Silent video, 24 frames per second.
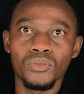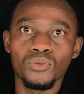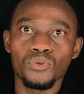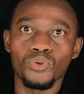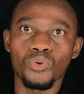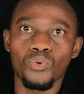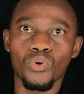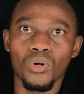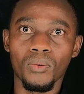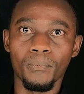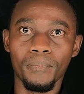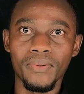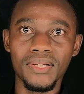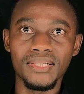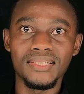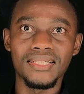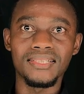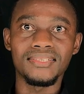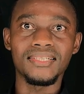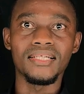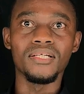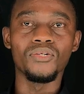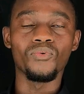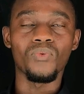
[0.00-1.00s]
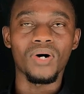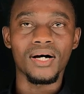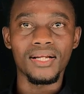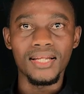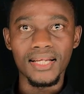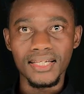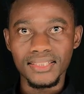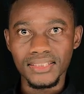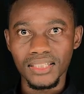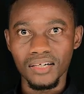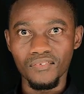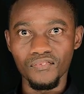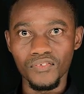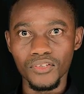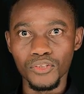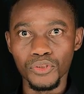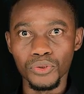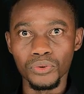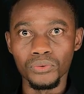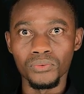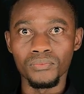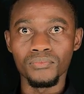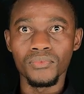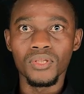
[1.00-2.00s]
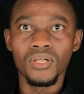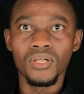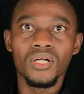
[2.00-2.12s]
to complete it in one lecture video.